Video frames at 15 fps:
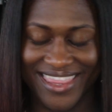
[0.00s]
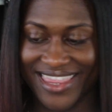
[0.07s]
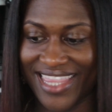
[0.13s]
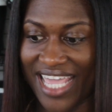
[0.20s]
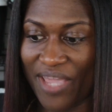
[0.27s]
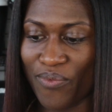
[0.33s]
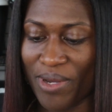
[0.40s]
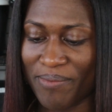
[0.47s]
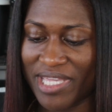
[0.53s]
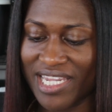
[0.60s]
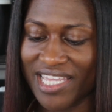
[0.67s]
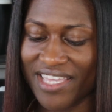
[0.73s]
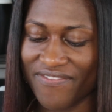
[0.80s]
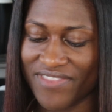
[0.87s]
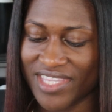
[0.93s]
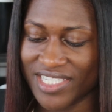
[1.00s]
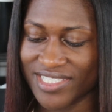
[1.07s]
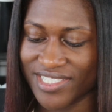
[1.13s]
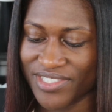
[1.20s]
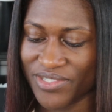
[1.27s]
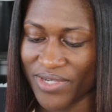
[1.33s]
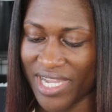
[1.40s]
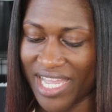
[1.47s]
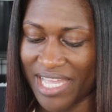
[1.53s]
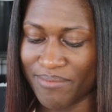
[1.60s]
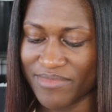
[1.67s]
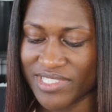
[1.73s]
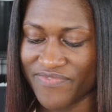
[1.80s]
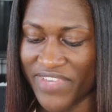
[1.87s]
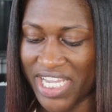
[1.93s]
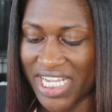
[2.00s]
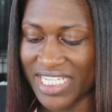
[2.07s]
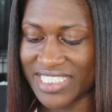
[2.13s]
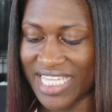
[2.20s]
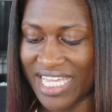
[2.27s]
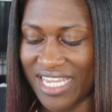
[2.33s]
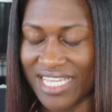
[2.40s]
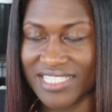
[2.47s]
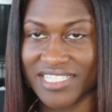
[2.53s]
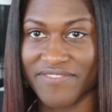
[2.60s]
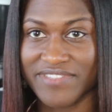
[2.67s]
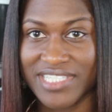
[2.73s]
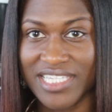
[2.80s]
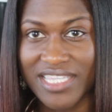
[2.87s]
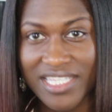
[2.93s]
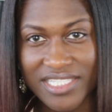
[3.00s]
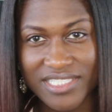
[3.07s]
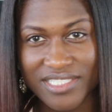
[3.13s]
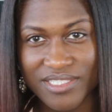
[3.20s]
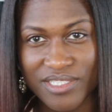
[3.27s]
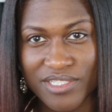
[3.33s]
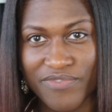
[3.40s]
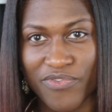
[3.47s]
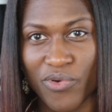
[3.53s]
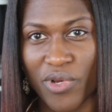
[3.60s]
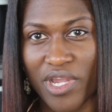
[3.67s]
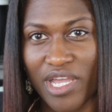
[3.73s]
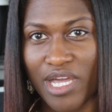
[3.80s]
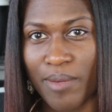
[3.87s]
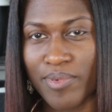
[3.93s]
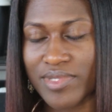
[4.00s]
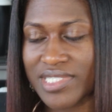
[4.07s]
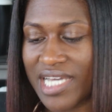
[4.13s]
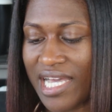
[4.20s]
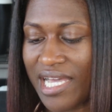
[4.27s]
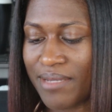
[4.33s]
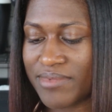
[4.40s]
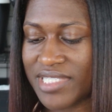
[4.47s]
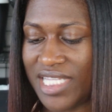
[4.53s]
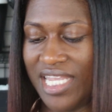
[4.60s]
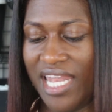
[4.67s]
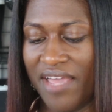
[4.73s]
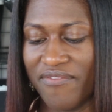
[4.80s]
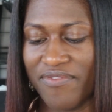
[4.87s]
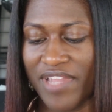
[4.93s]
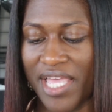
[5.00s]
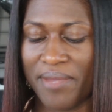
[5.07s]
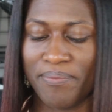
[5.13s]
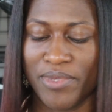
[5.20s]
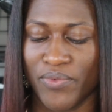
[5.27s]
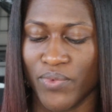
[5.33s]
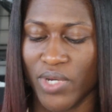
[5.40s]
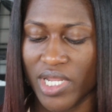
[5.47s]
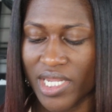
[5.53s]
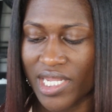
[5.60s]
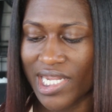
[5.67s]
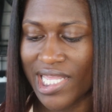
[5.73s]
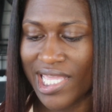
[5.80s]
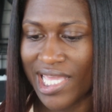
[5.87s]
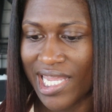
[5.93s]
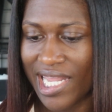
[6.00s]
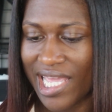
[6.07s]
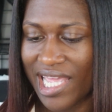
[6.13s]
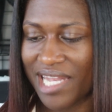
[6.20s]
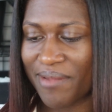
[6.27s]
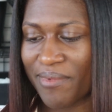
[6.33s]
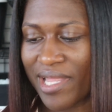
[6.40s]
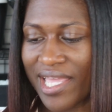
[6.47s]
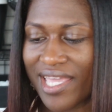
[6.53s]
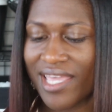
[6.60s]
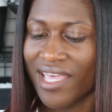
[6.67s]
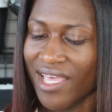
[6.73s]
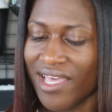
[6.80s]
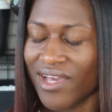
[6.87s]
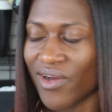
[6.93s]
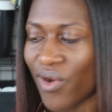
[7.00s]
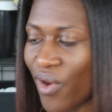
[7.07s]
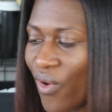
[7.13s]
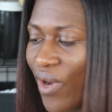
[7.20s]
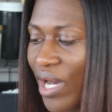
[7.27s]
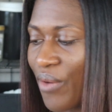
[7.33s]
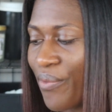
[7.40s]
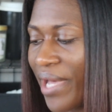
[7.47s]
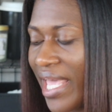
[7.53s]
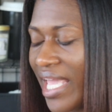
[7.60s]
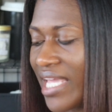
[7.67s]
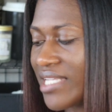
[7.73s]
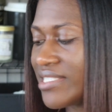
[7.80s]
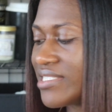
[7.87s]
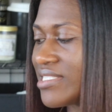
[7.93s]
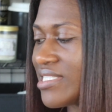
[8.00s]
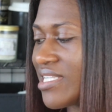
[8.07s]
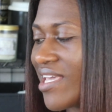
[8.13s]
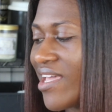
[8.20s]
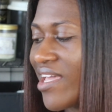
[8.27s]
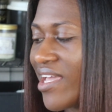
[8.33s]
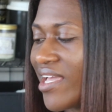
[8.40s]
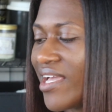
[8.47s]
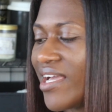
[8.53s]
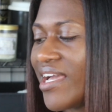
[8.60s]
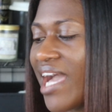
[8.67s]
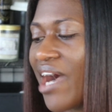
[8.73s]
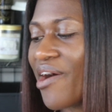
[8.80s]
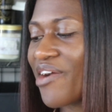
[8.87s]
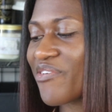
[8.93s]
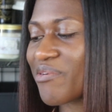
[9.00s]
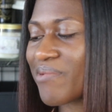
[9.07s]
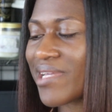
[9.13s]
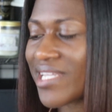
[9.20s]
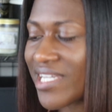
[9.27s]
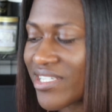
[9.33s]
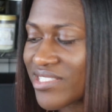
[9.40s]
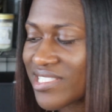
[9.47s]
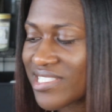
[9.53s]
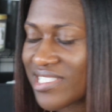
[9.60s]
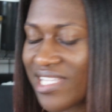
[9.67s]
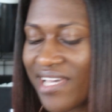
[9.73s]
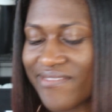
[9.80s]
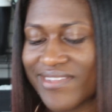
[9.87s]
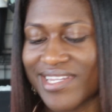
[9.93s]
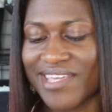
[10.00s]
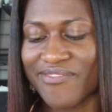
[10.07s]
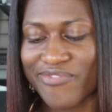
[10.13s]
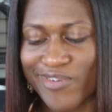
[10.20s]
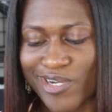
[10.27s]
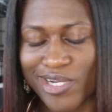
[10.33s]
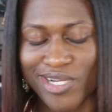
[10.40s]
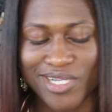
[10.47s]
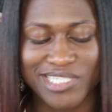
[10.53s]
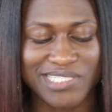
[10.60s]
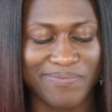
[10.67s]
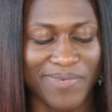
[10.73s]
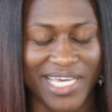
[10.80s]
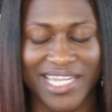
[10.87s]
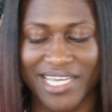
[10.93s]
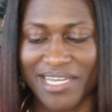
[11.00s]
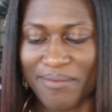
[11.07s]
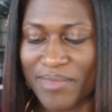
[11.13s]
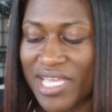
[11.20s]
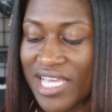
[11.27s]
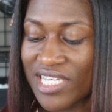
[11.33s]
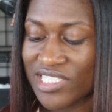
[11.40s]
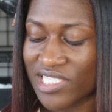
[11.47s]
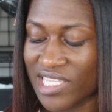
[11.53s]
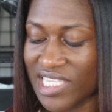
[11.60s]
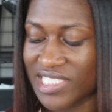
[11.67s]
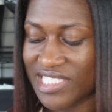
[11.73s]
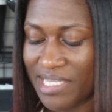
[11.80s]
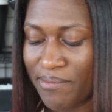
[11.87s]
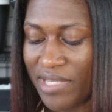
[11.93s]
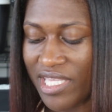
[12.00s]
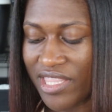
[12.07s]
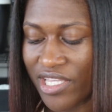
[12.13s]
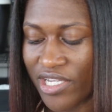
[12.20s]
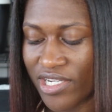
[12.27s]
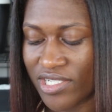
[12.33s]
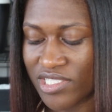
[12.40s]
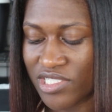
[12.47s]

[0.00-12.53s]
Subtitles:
they want me to give this a try. I'm just very excited because I've seen this in Sephora a couple times and I've like been wanting to get it, and I'm like, oh, I'll wait and see how everybody else is loving it first. But so they sent me their